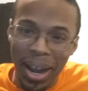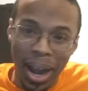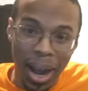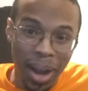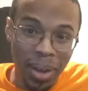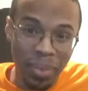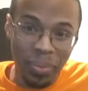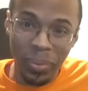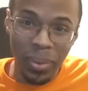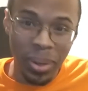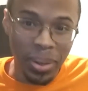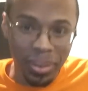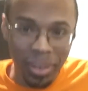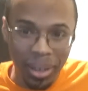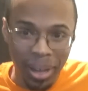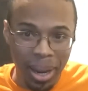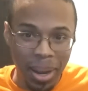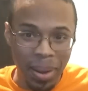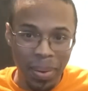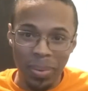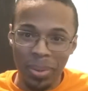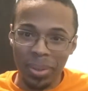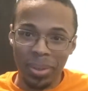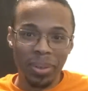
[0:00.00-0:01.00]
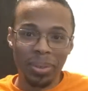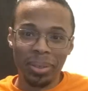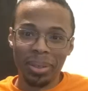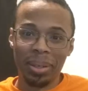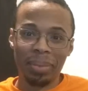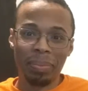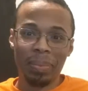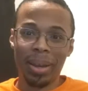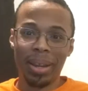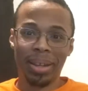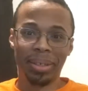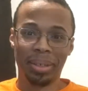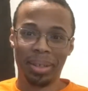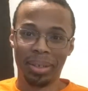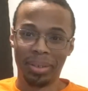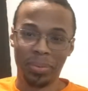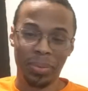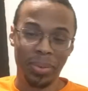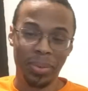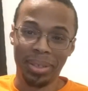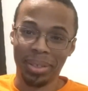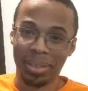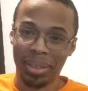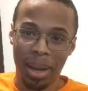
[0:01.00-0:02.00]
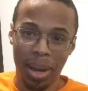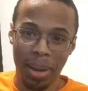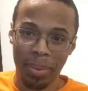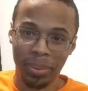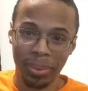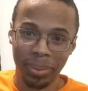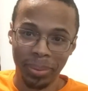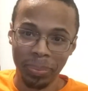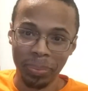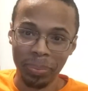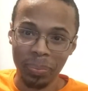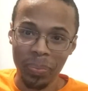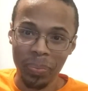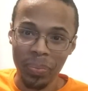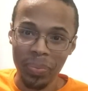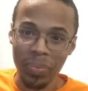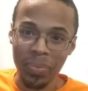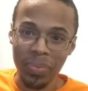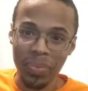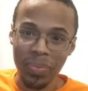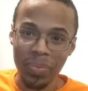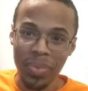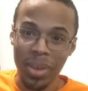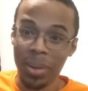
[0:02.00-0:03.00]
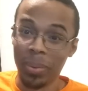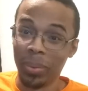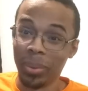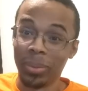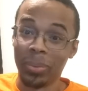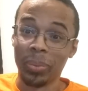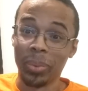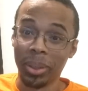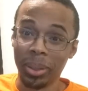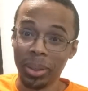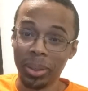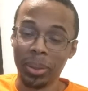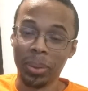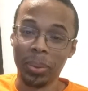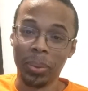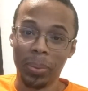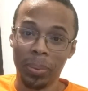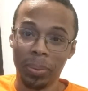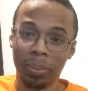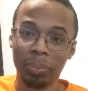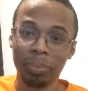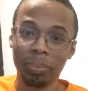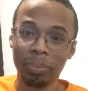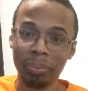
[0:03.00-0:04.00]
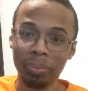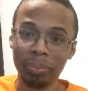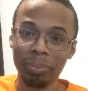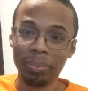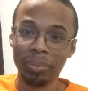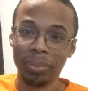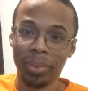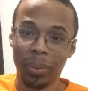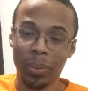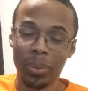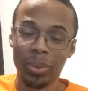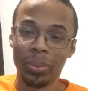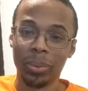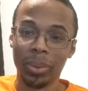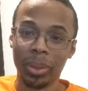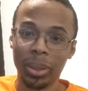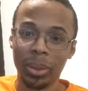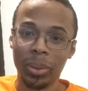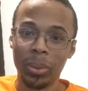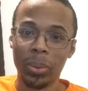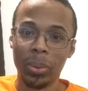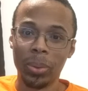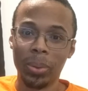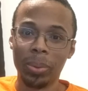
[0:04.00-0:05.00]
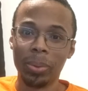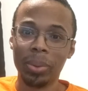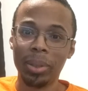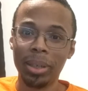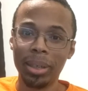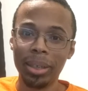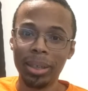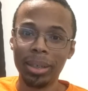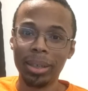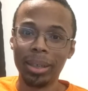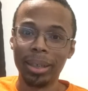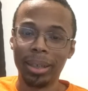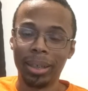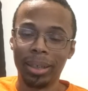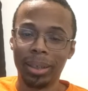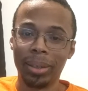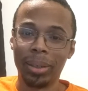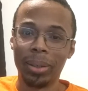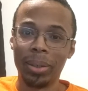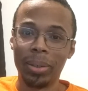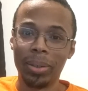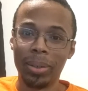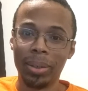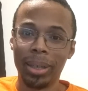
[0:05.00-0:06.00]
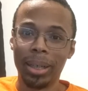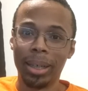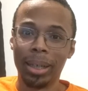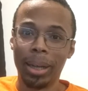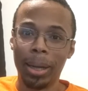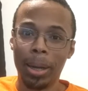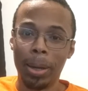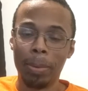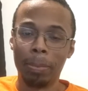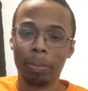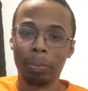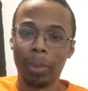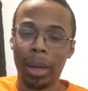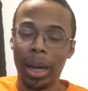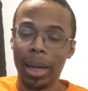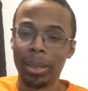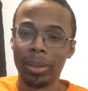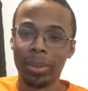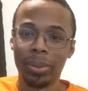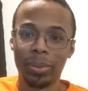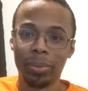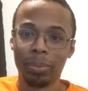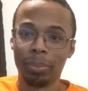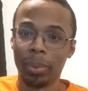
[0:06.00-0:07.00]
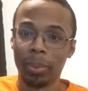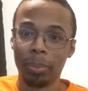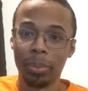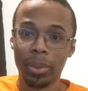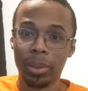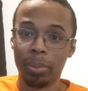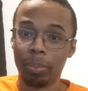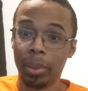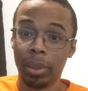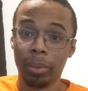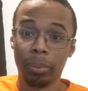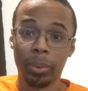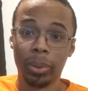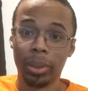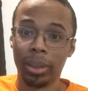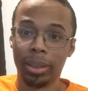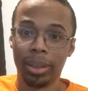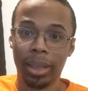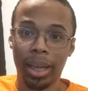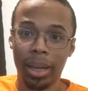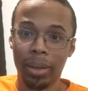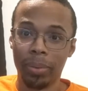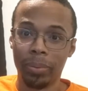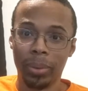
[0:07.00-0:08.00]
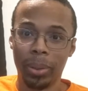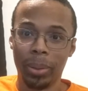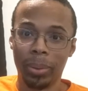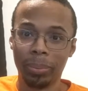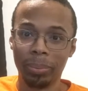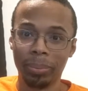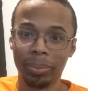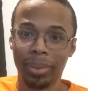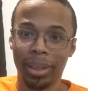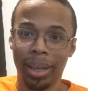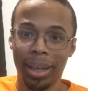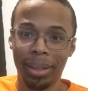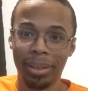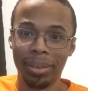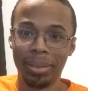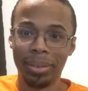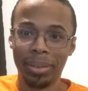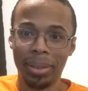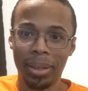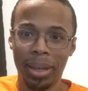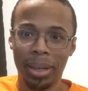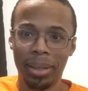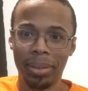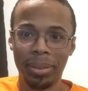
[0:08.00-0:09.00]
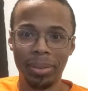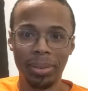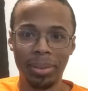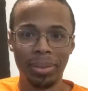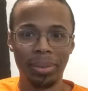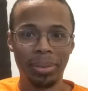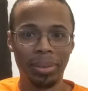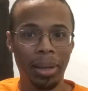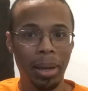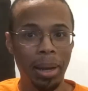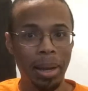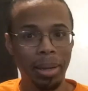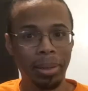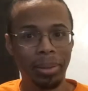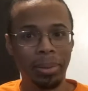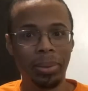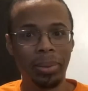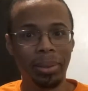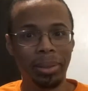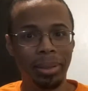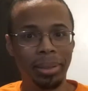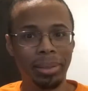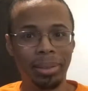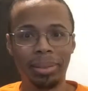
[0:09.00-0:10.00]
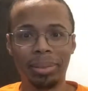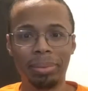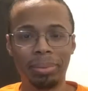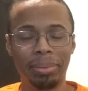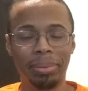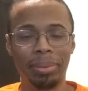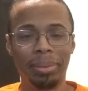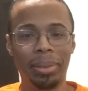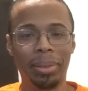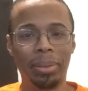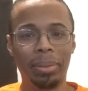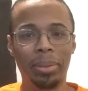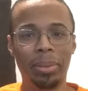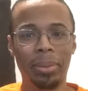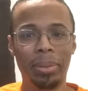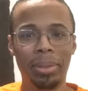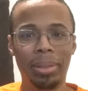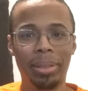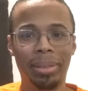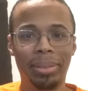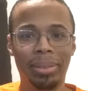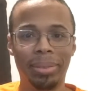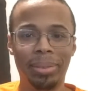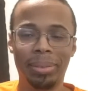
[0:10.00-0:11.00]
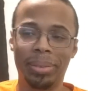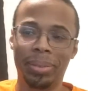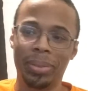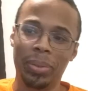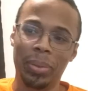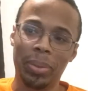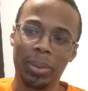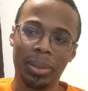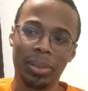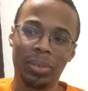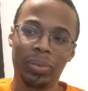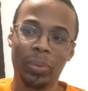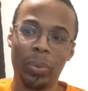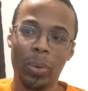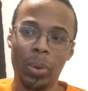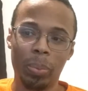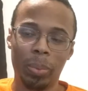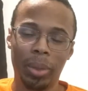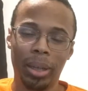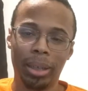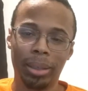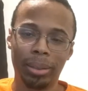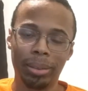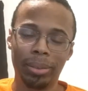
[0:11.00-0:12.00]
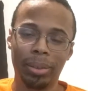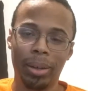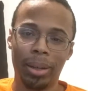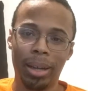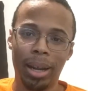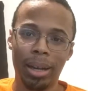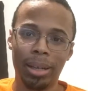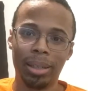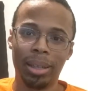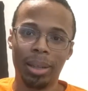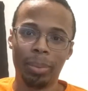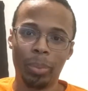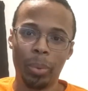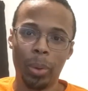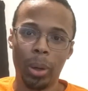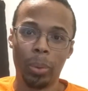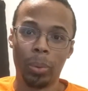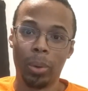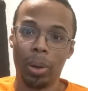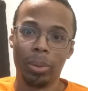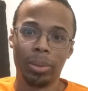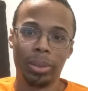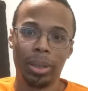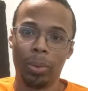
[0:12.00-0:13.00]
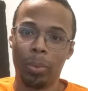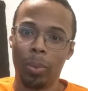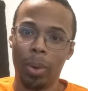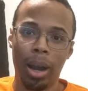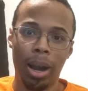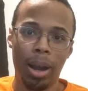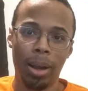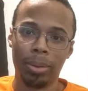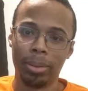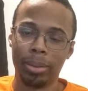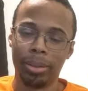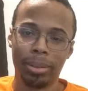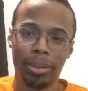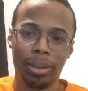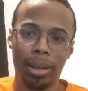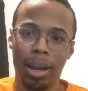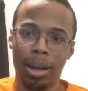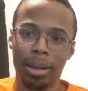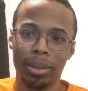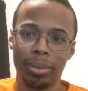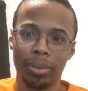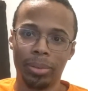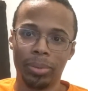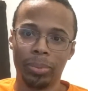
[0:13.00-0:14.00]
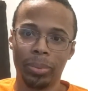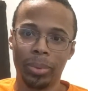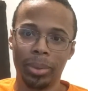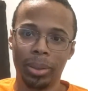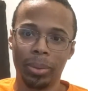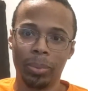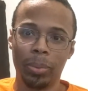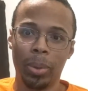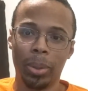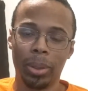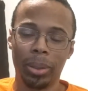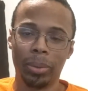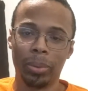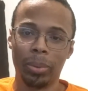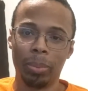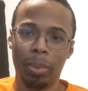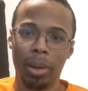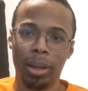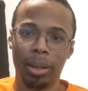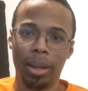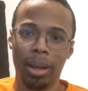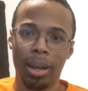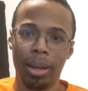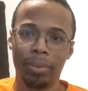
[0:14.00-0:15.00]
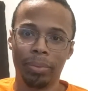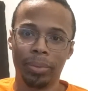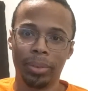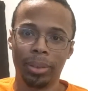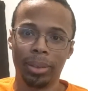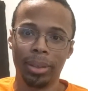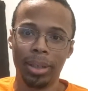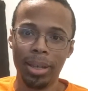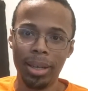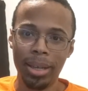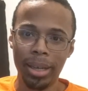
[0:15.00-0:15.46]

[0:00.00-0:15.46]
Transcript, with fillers: I felt absolutely amazing when this happened. It was really cool. It was really cool. You know, um, I just remember just being really thankful that hey, this is God doing this. You know, doing this, doing this for me. You know, I got to that point where I was like, wow, this God is just really working through my life and